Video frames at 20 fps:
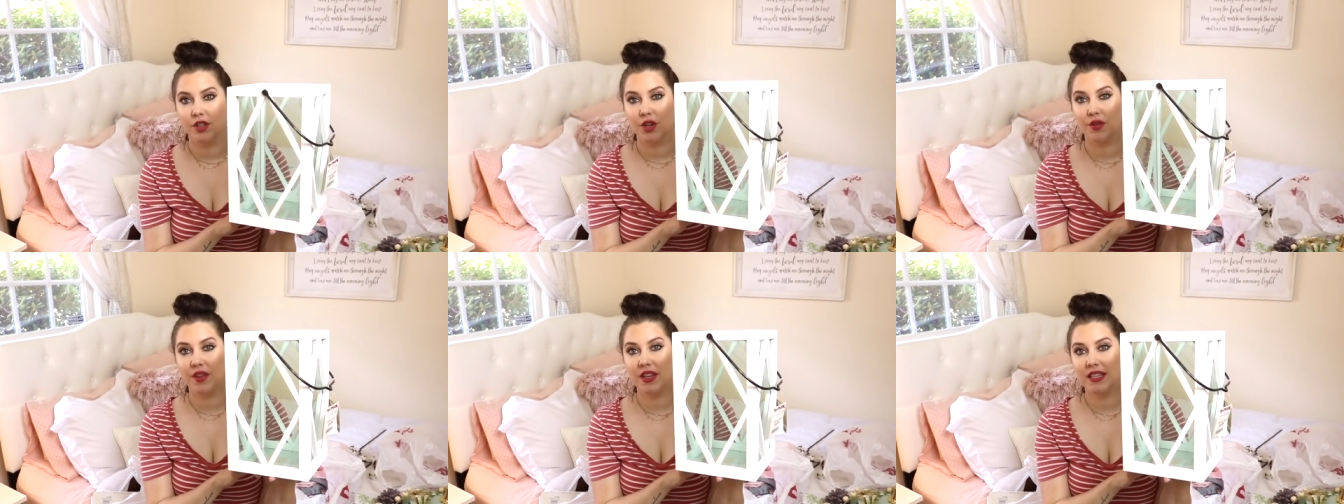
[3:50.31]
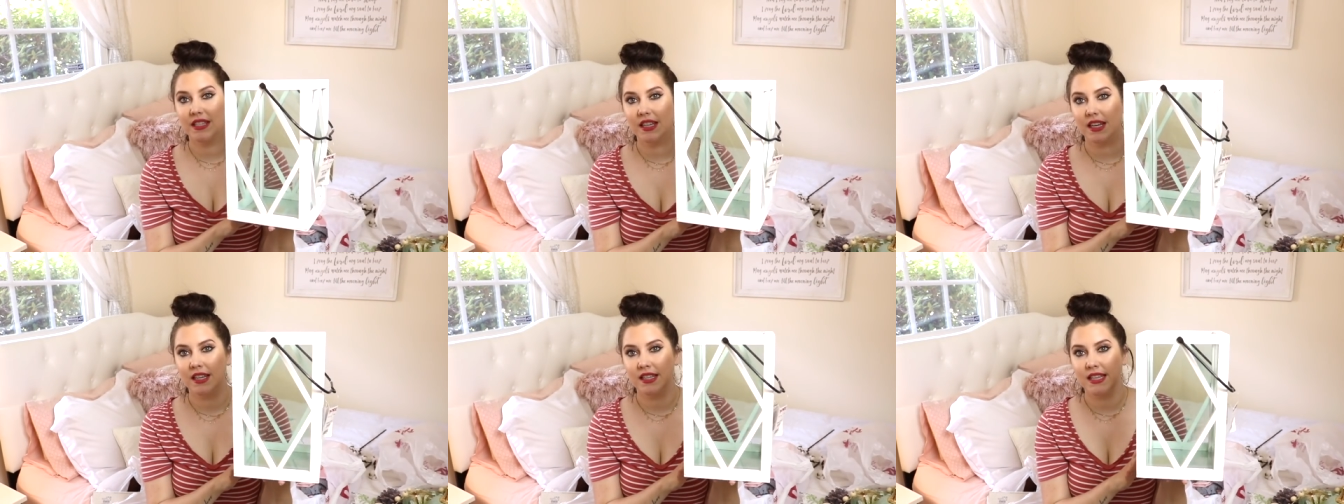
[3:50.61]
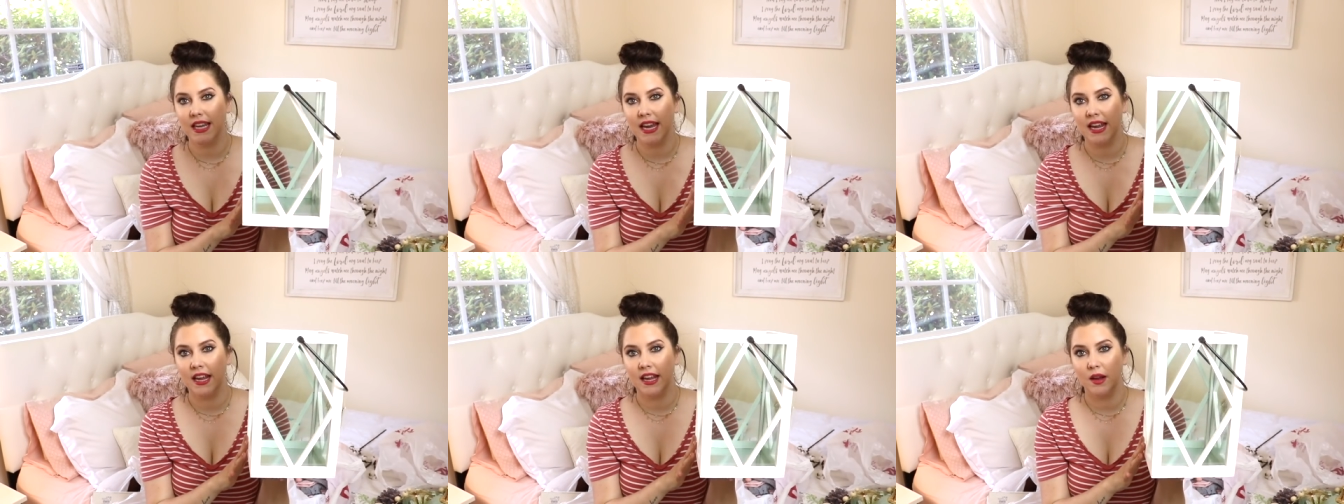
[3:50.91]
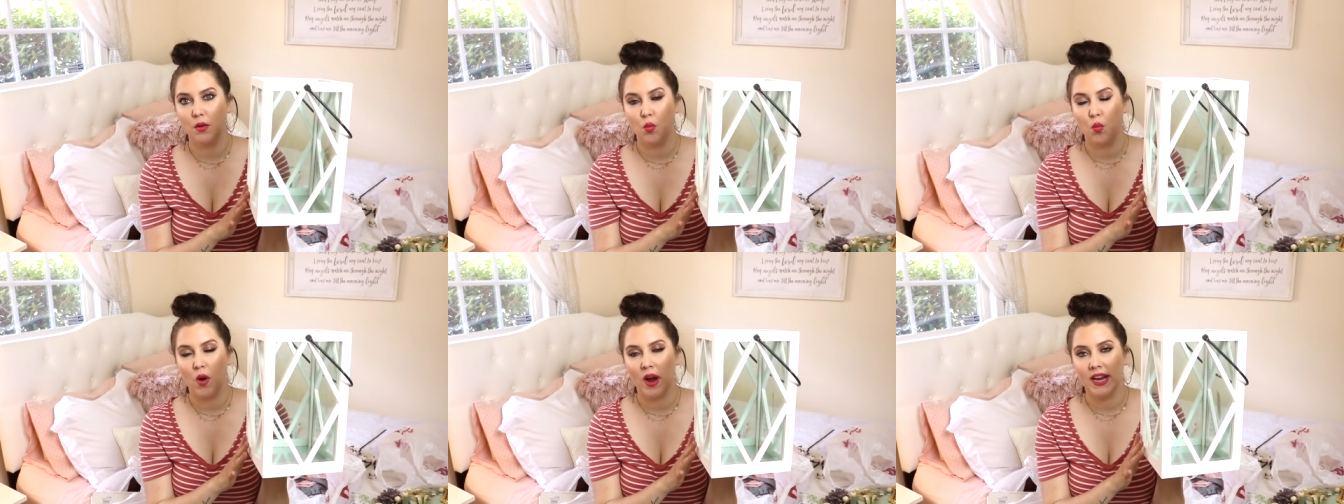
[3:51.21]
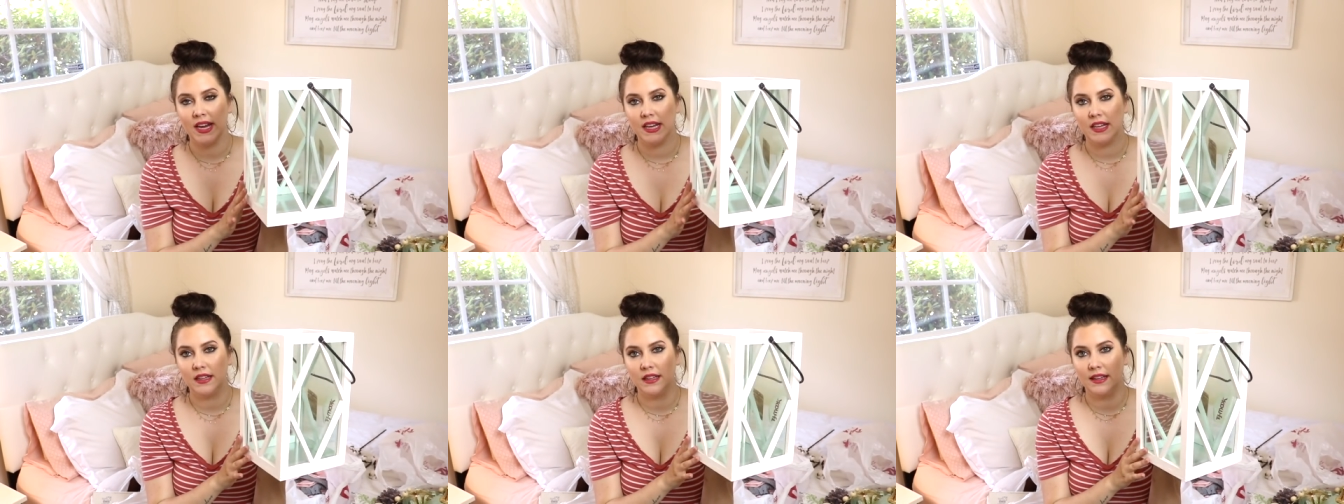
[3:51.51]
So this is a
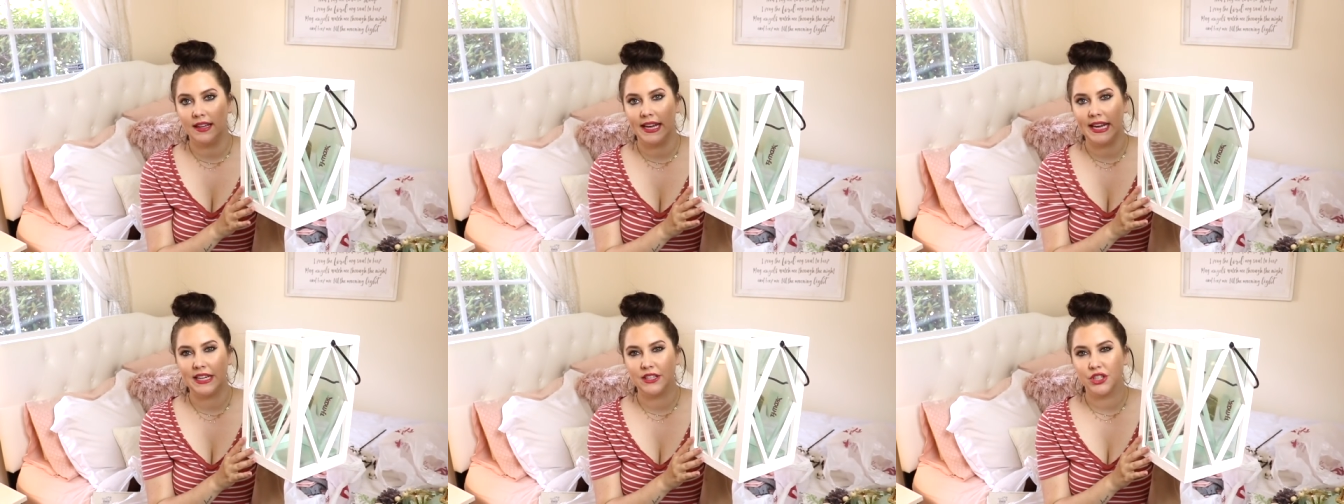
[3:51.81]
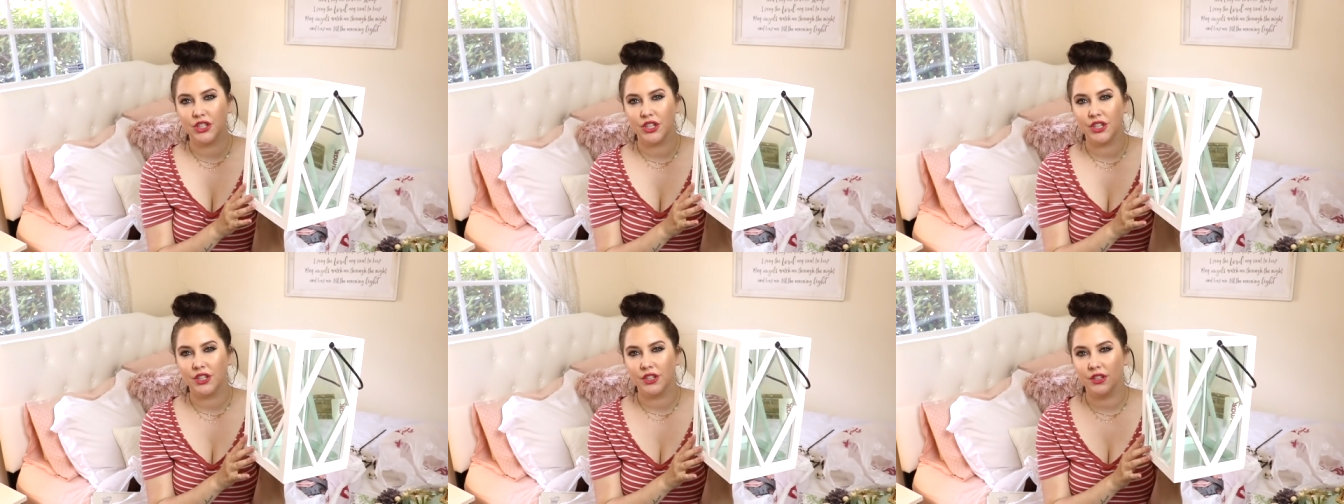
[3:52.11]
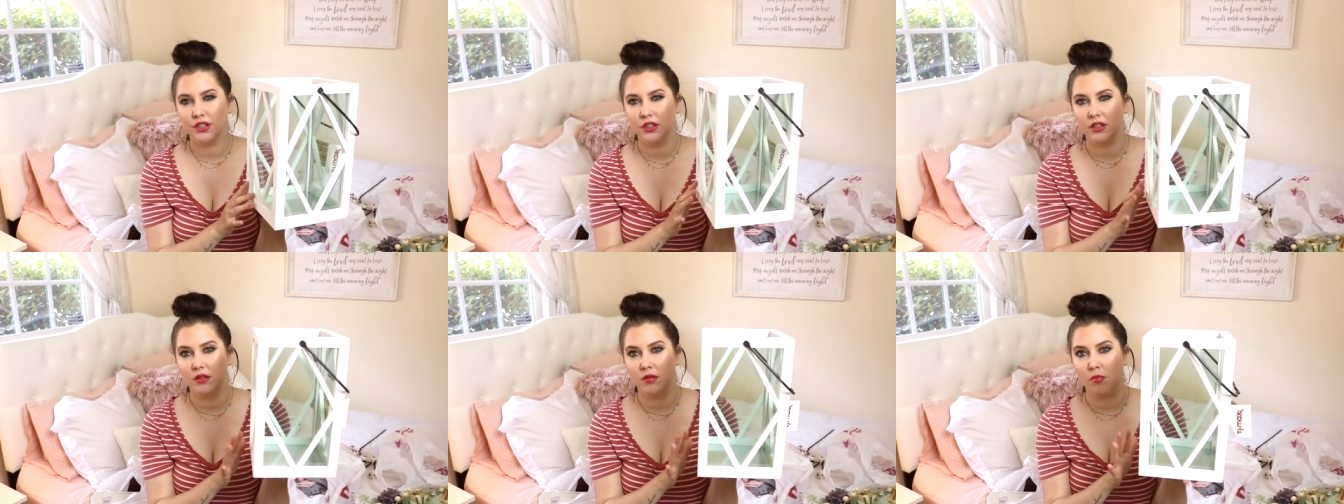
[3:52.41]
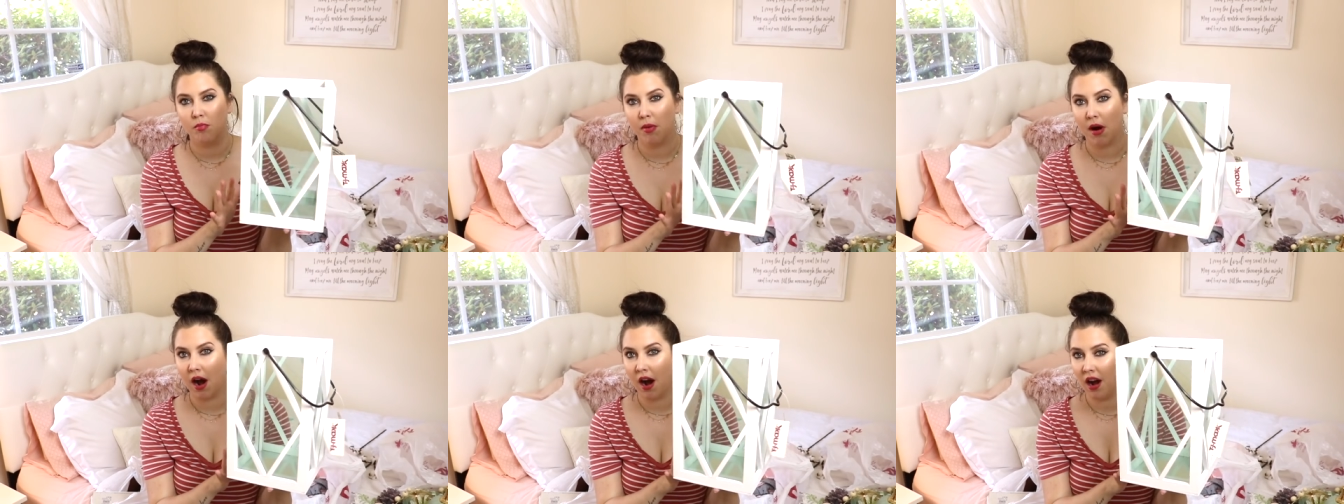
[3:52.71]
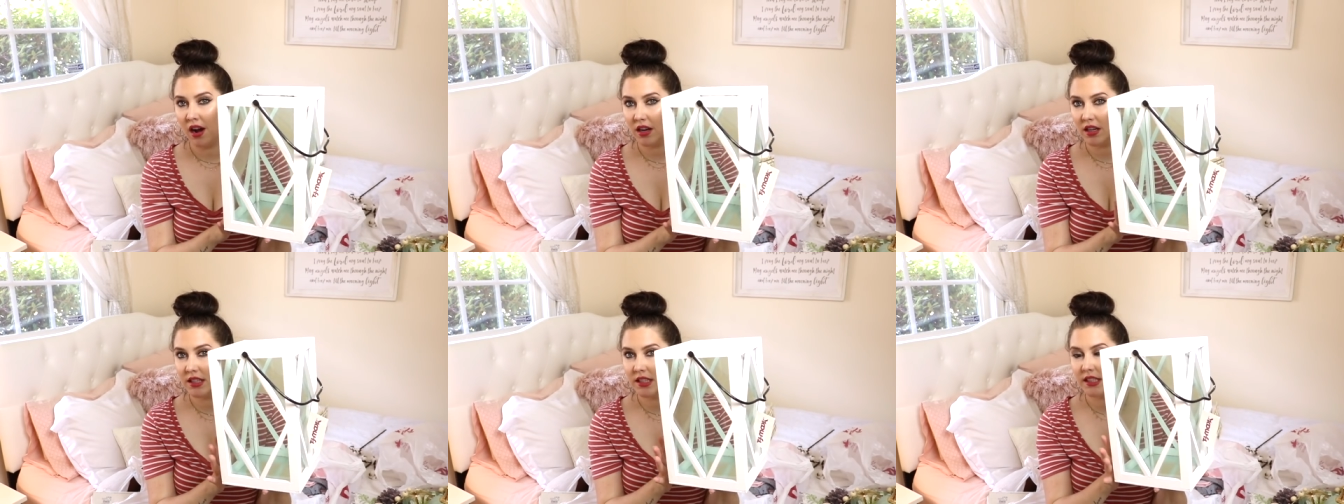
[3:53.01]
white lantern
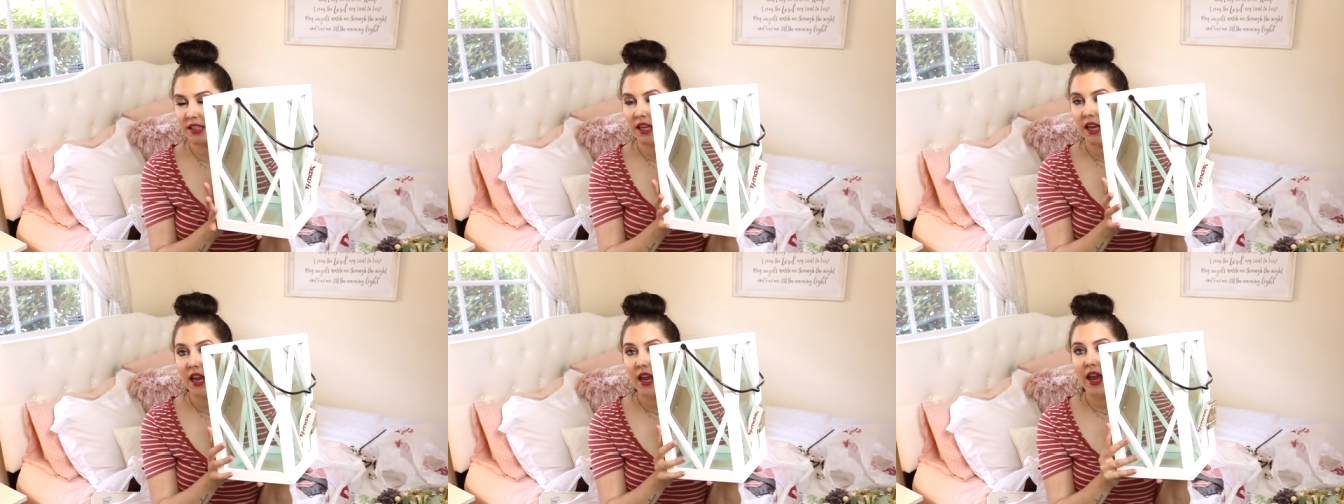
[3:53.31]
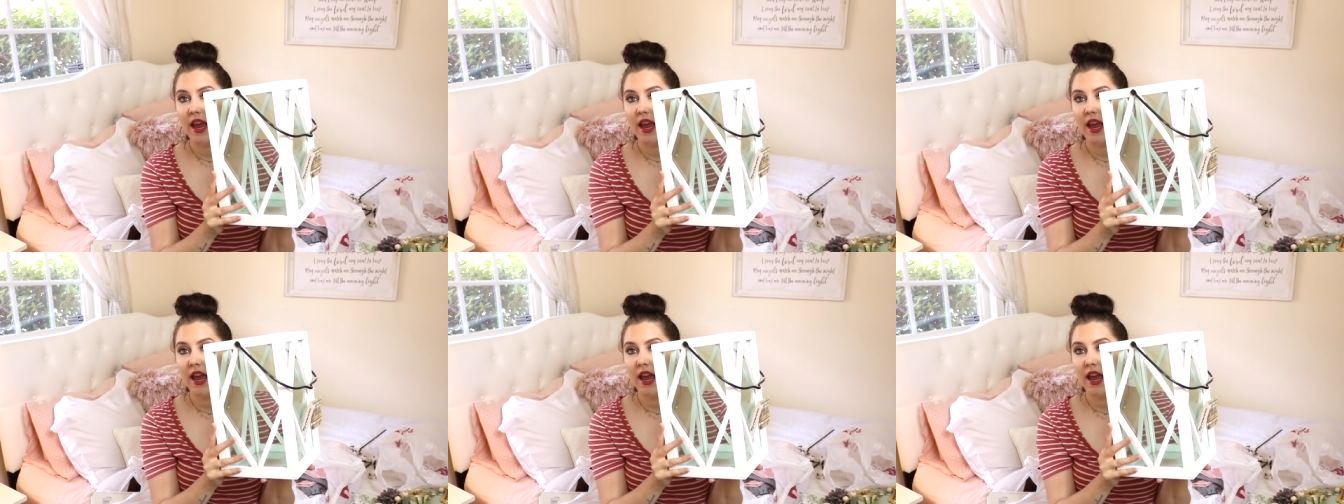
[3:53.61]
box